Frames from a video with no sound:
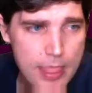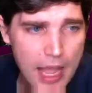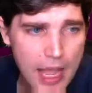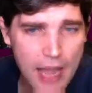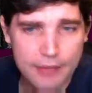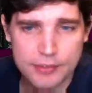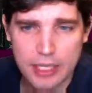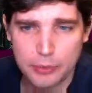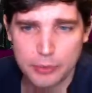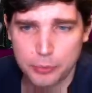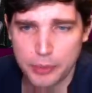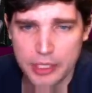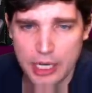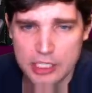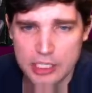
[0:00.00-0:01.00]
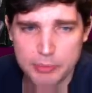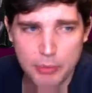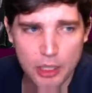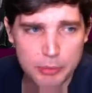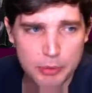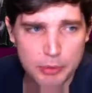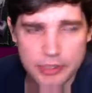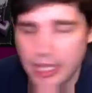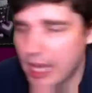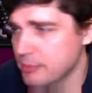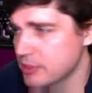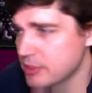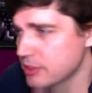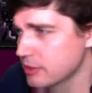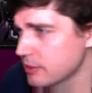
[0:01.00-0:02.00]
I've said Redux multiple
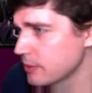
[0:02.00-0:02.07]
times.